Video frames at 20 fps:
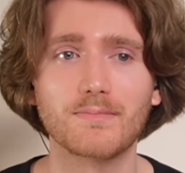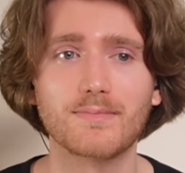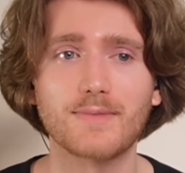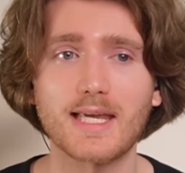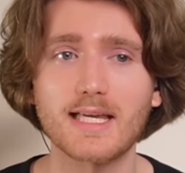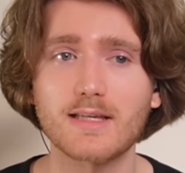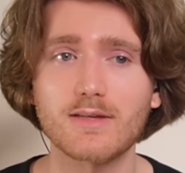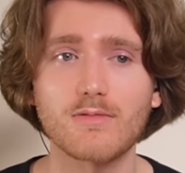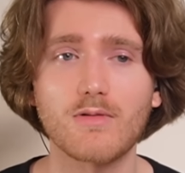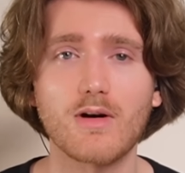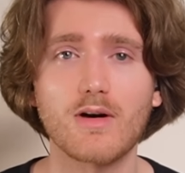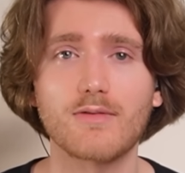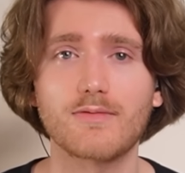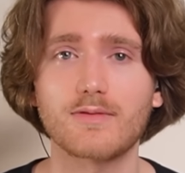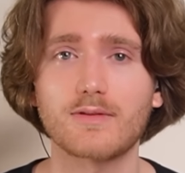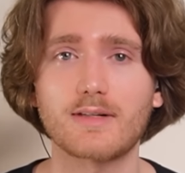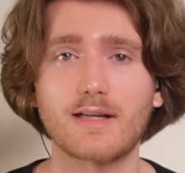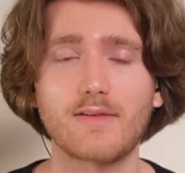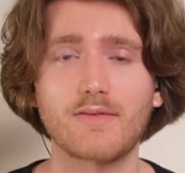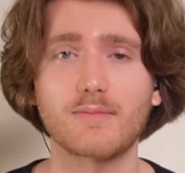Thank you all
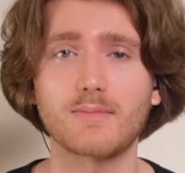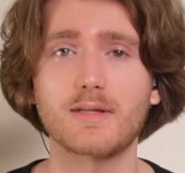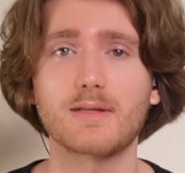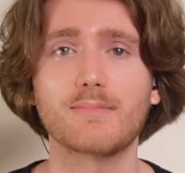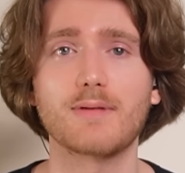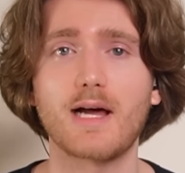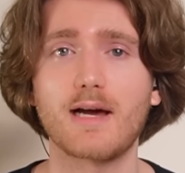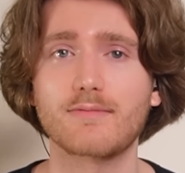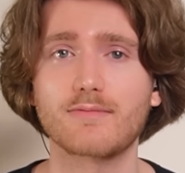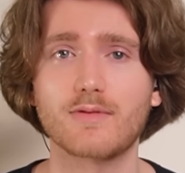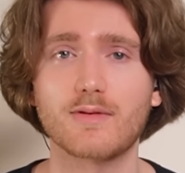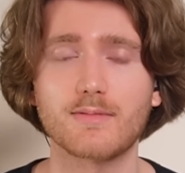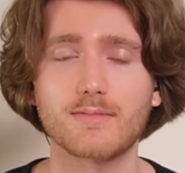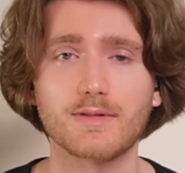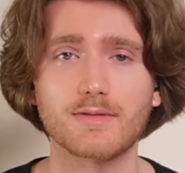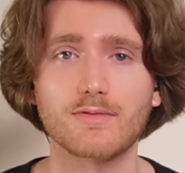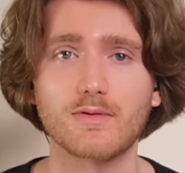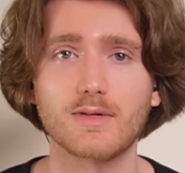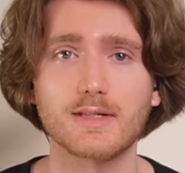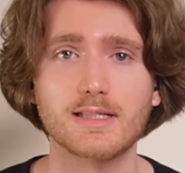for giving me the platform
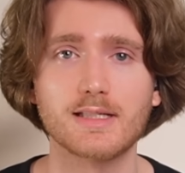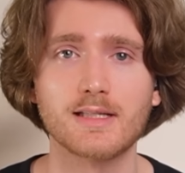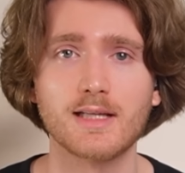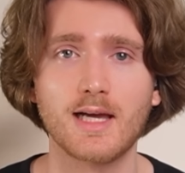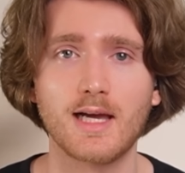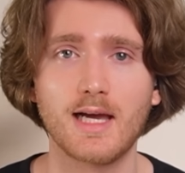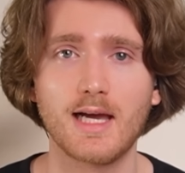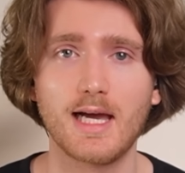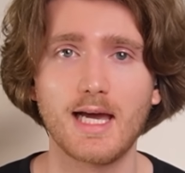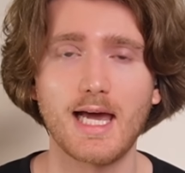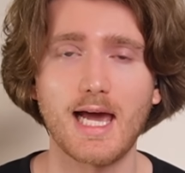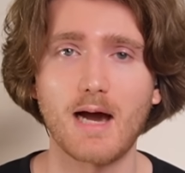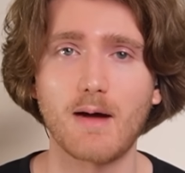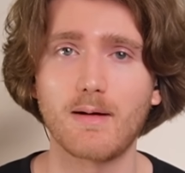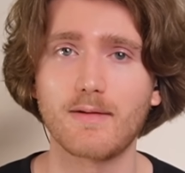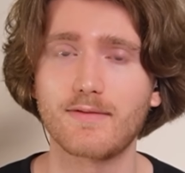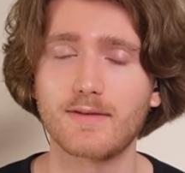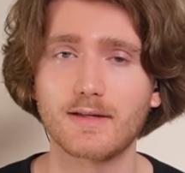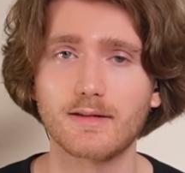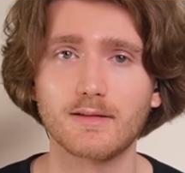to voice how
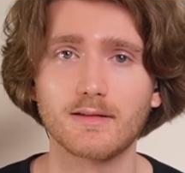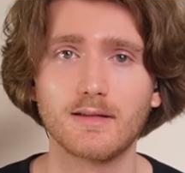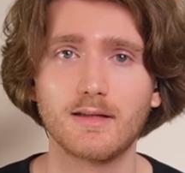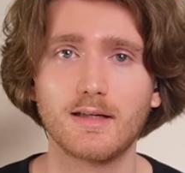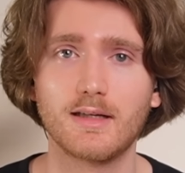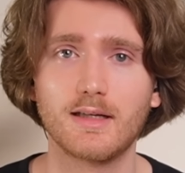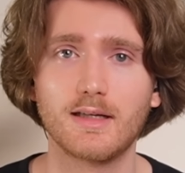I feel